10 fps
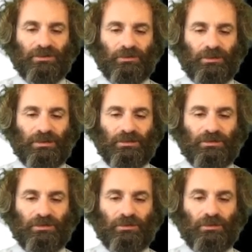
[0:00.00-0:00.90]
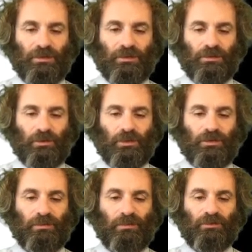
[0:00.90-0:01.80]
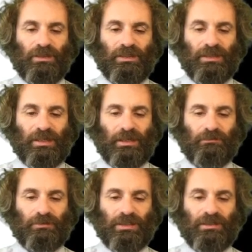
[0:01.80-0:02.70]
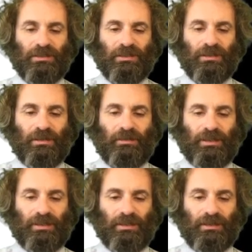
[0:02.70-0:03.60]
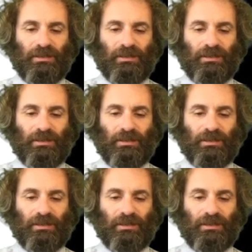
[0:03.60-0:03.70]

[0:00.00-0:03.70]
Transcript: So we need to go into memory and read the